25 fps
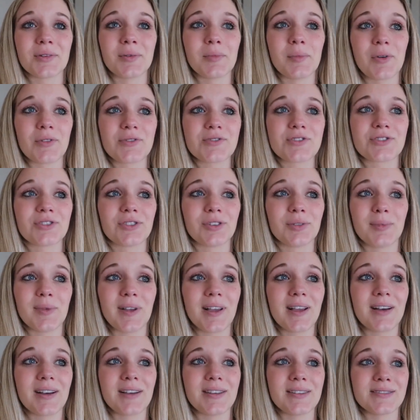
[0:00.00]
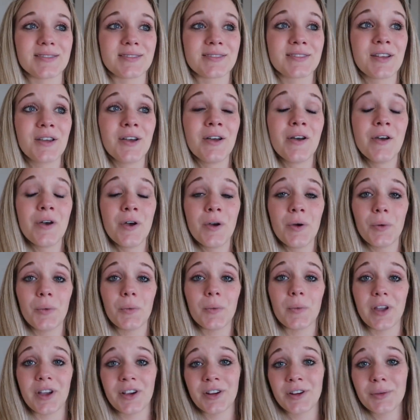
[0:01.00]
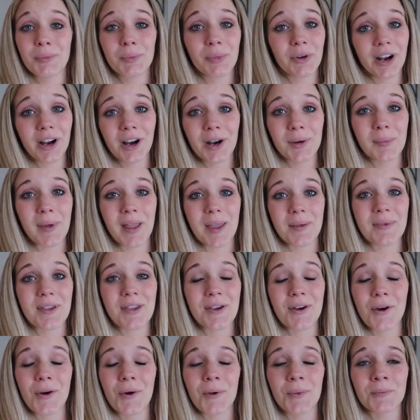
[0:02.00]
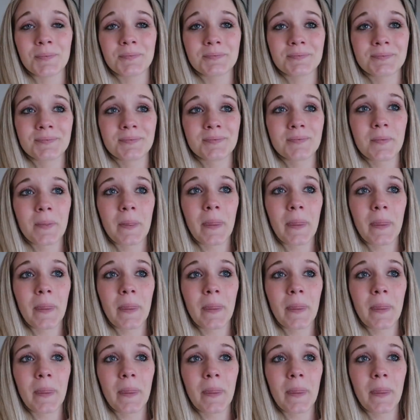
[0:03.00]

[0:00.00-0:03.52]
emotional because we couldn't bring our baby home,